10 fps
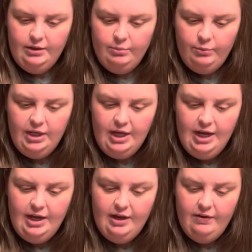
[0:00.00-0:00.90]
We
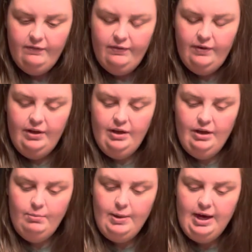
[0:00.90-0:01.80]
have a
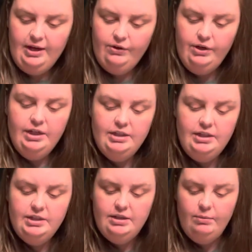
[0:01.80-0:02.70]
battery, a
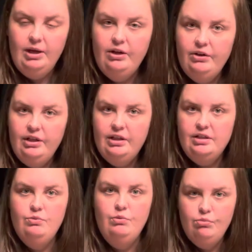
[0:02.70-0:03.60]
D-cell battery that's
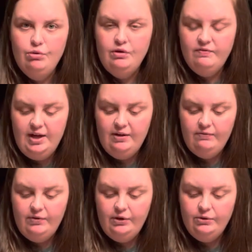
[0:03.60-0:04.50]
1.5
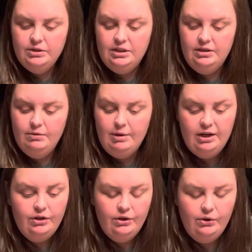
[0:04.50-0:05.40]
volts in the
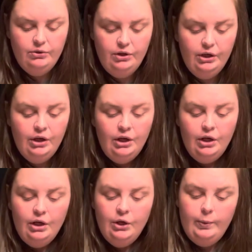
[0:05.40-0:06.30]
battery holder.
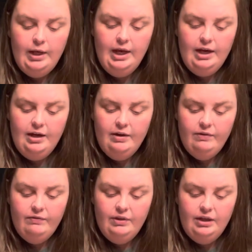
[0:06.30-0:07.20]
We
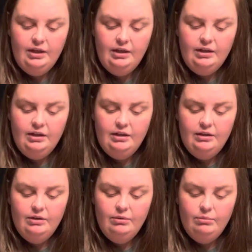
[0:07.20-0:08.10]
have the
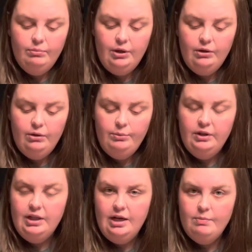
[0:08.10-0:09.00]
bulb, the
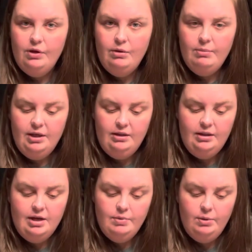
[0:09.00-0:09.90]
light bulb, and the
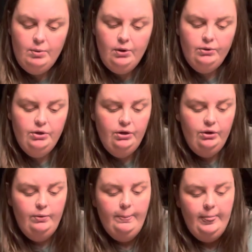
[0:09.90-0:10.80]
light bulb
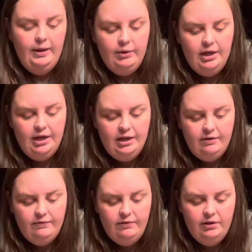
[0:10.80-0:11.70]
holder. We have
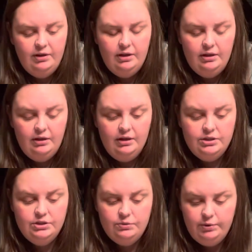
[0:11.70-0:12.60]
a
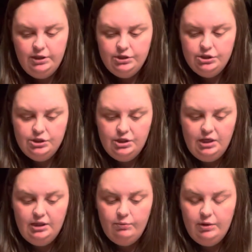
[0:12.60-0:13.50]
switch,
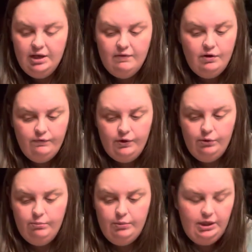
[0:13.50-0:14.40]
and then we have our
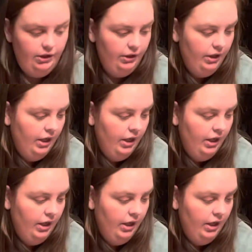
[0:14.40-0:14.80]
voltmeter.